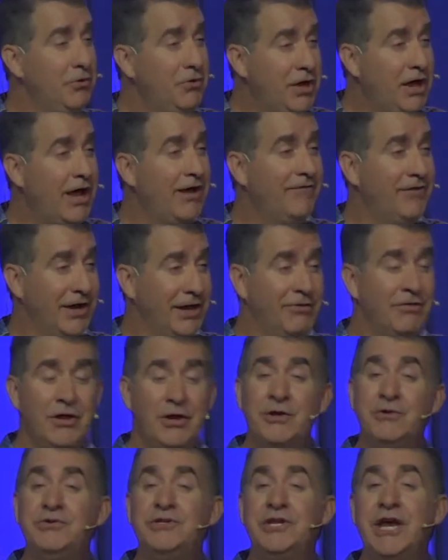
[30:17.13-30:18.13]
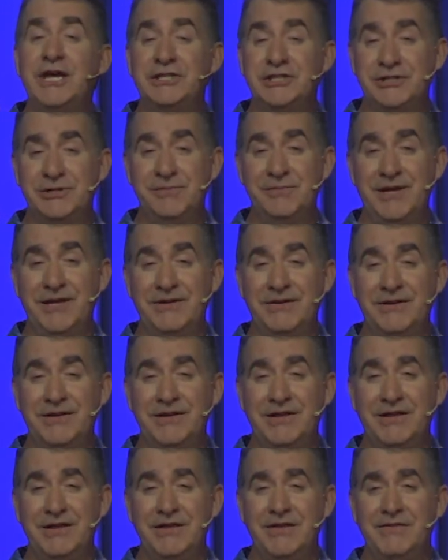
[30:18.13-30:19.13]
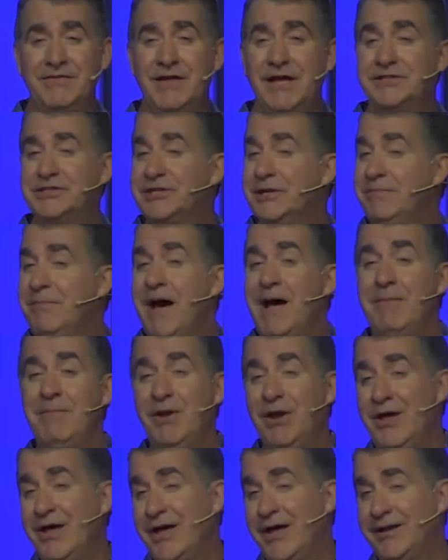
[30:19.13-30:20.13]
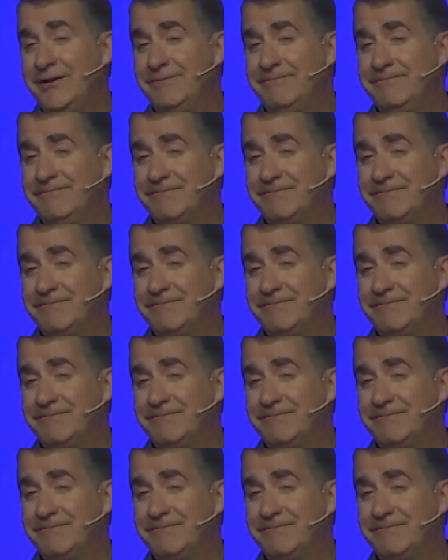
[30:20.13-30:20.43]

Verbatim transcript: covenant and the new testament that's in my blood.